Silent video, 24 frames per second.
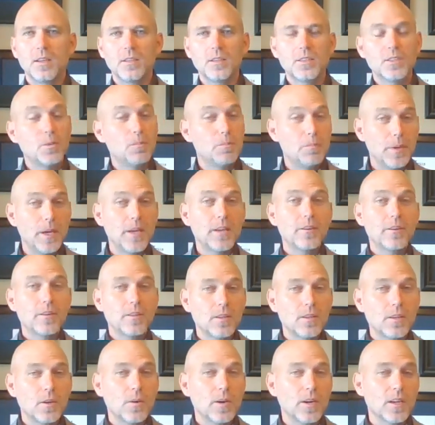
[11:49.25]
to better
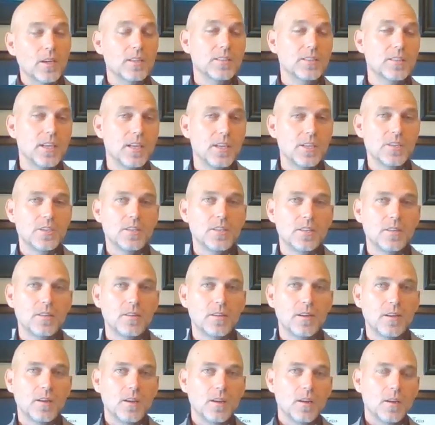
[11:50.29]
the
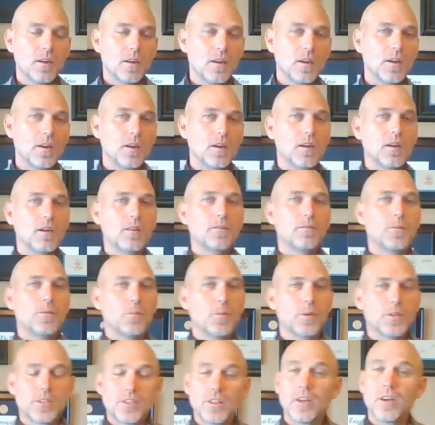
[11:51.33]
organization for
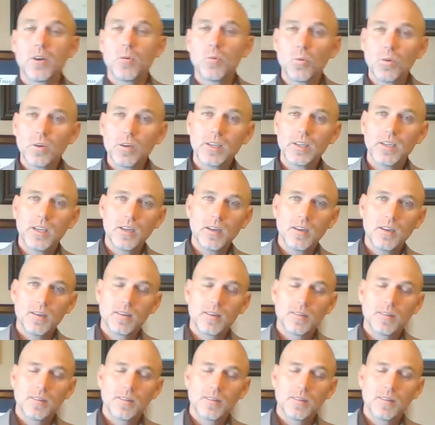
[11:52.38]
which they are working,